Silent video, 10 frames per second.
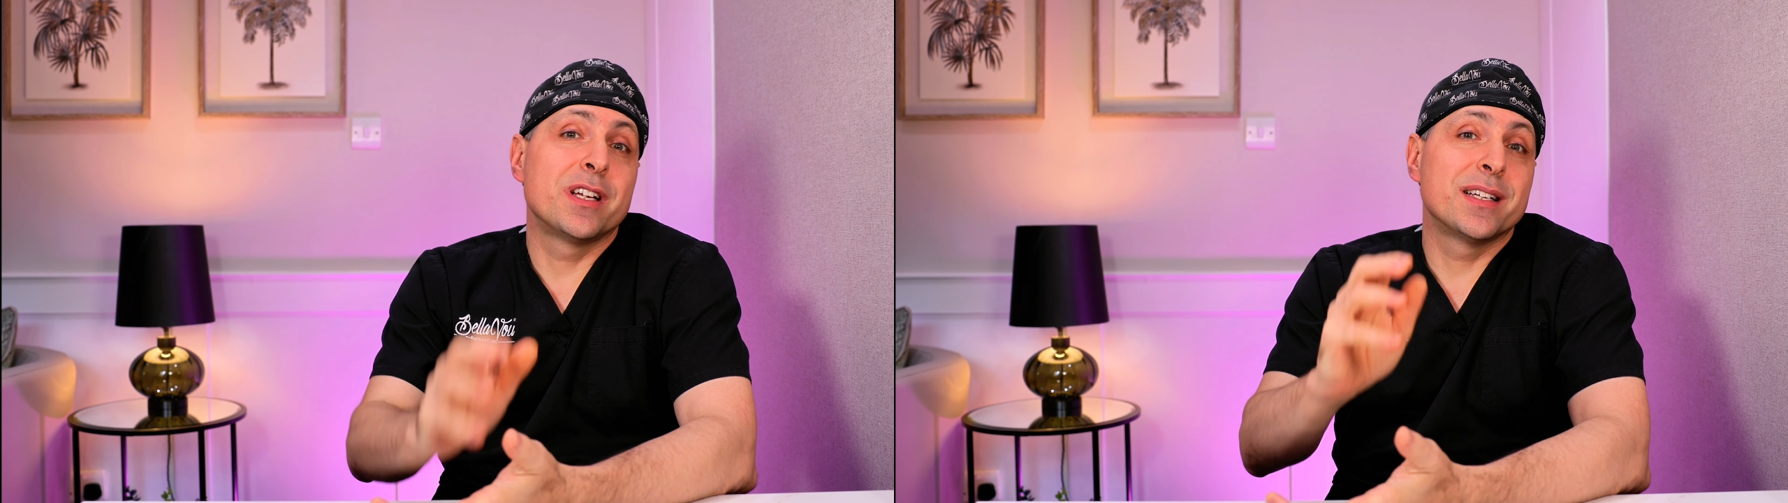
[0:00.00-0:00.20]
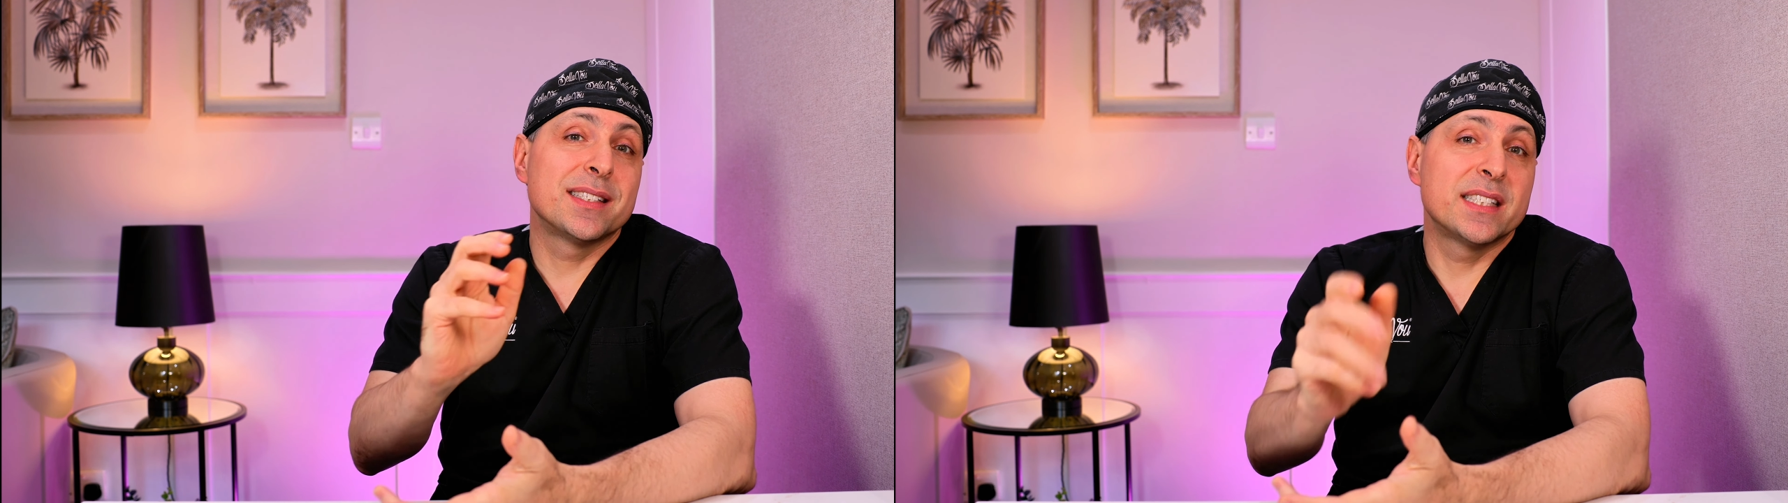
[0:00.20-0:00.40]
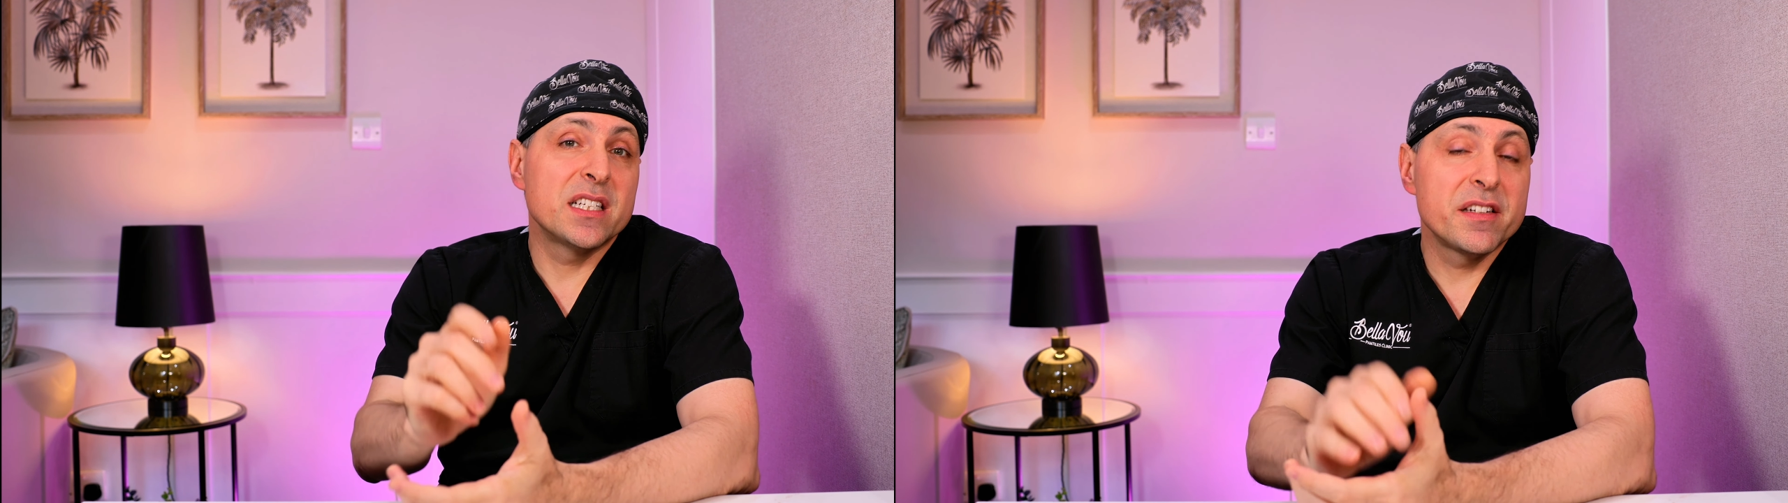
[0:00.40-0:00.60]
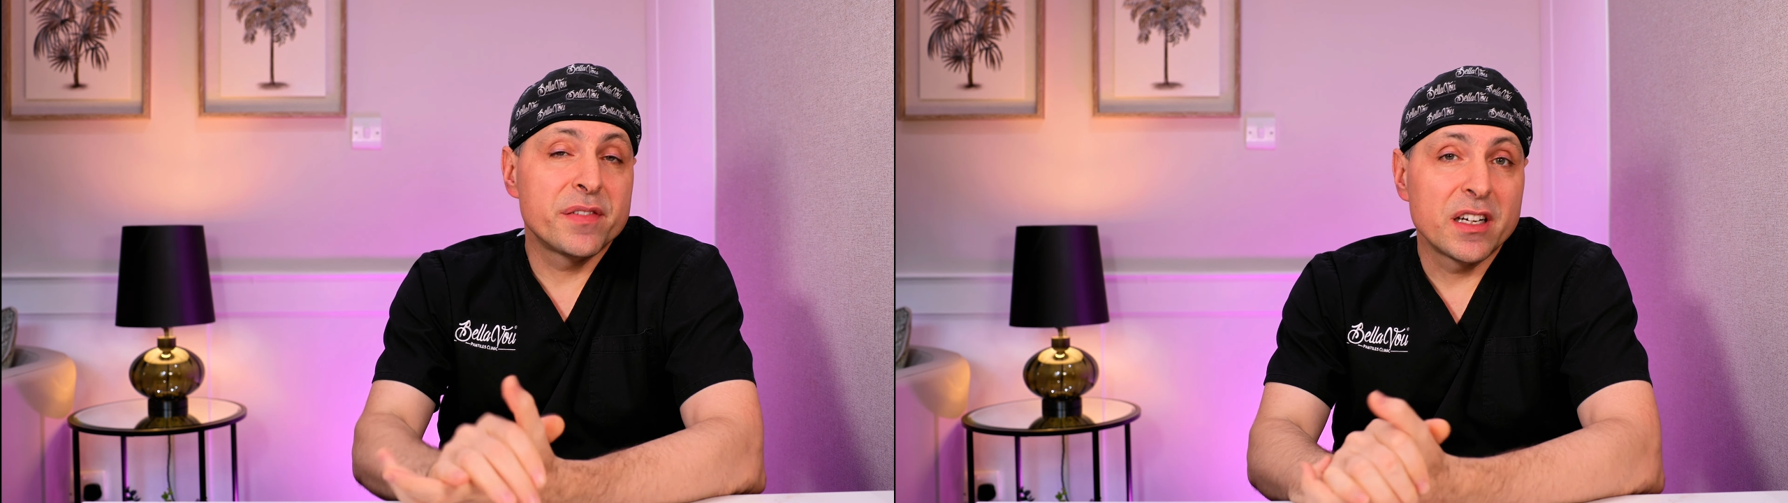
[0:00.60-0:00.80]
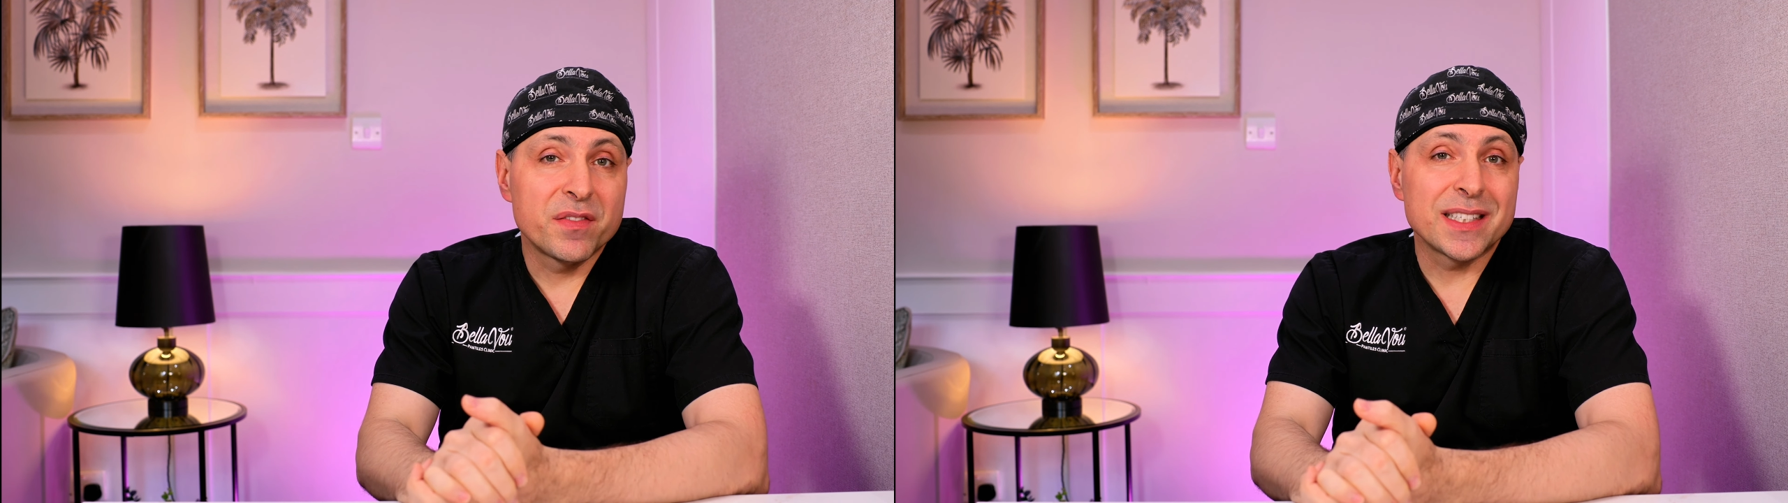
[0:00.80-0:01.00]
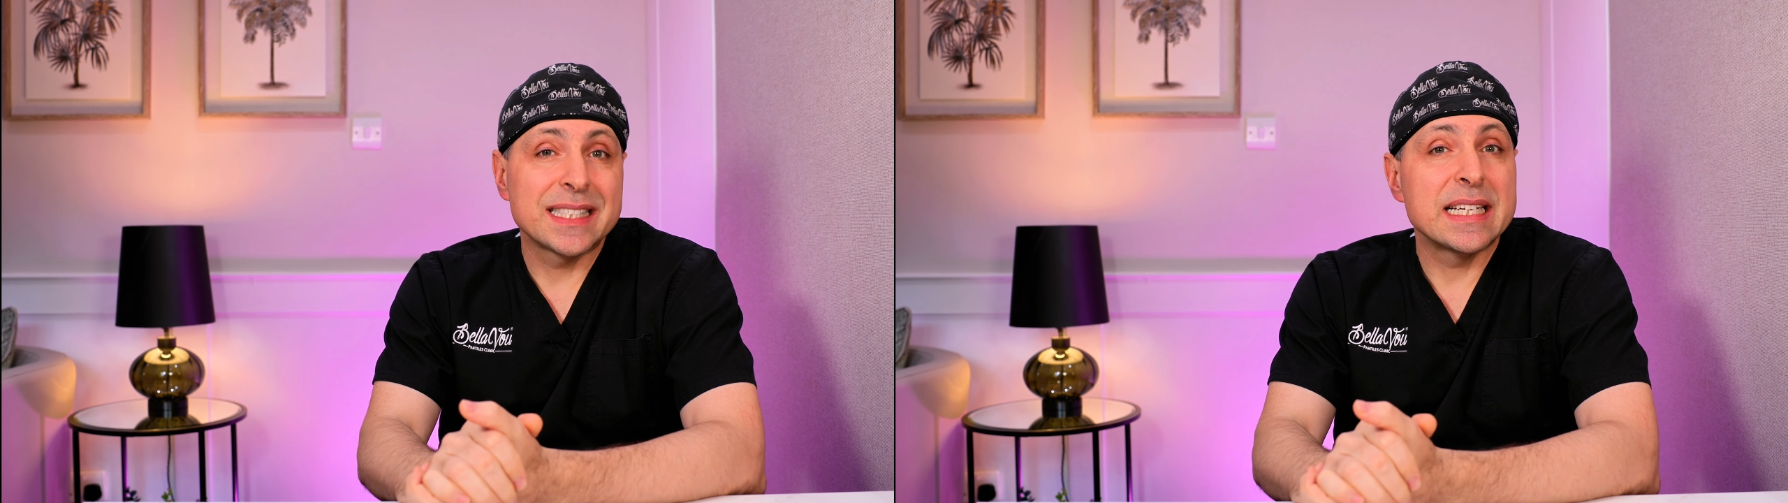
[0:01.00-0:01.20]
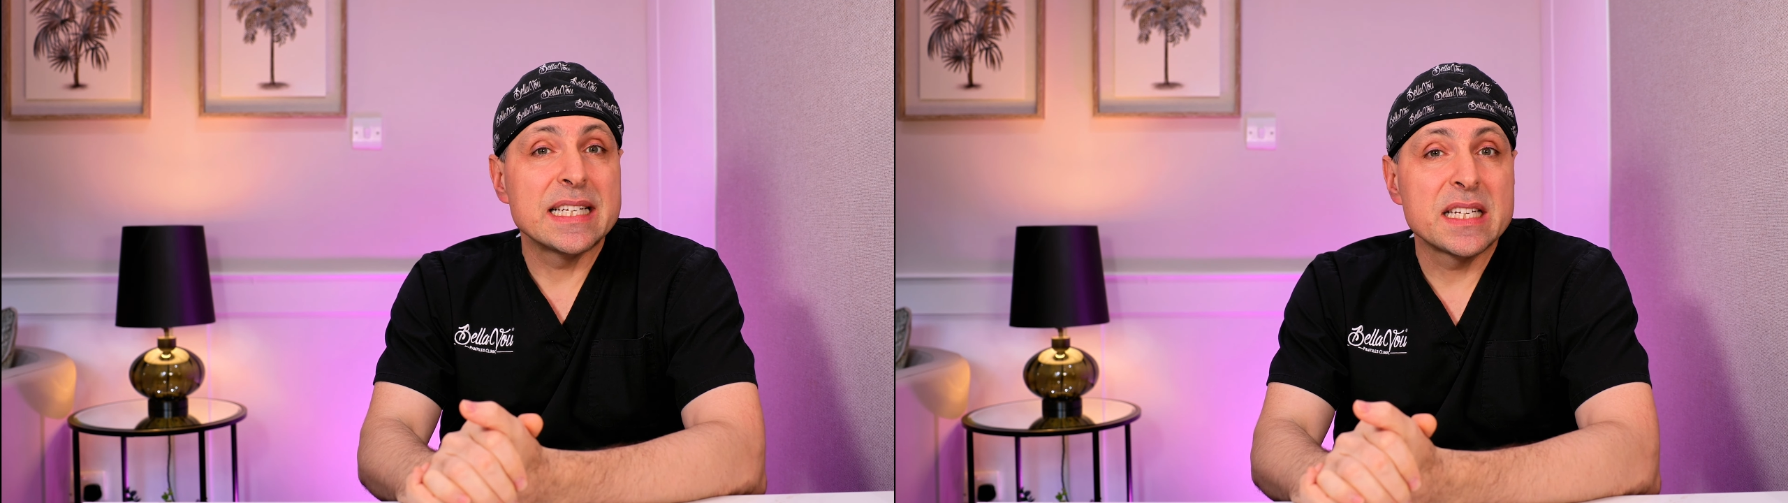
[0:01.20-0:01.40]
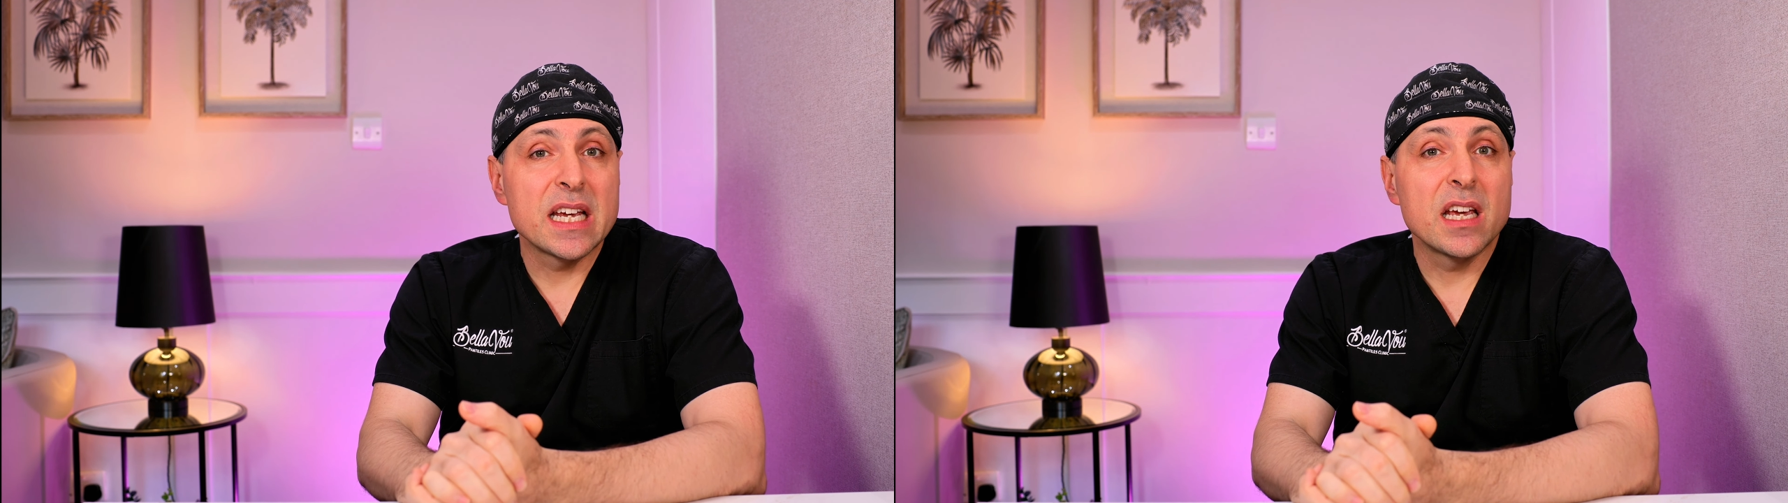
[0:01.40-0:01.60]
in a certified
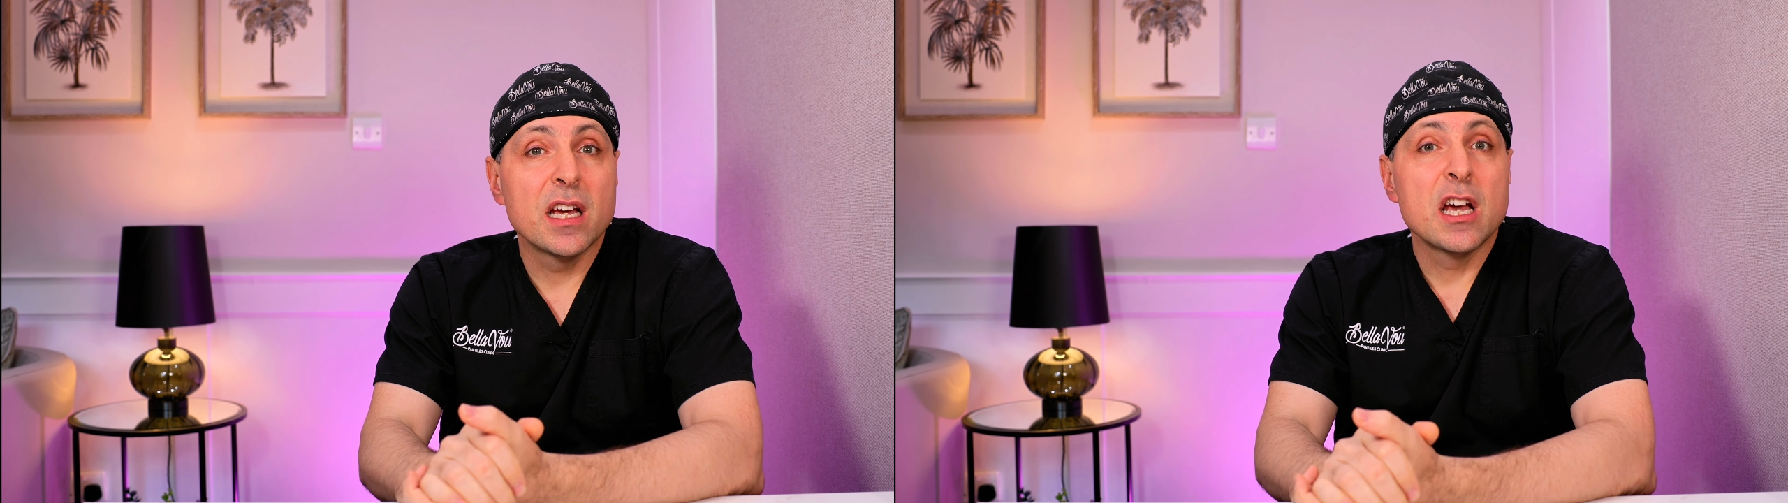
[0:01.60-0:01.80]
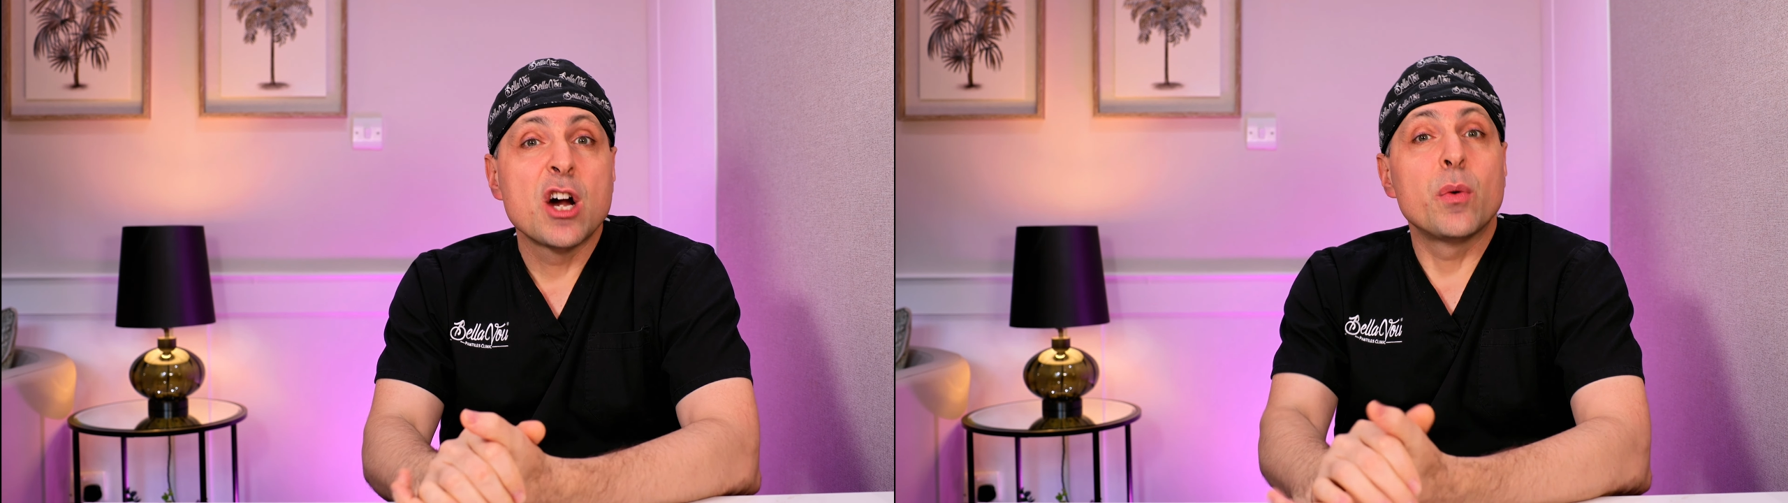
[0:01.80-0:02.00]
facility,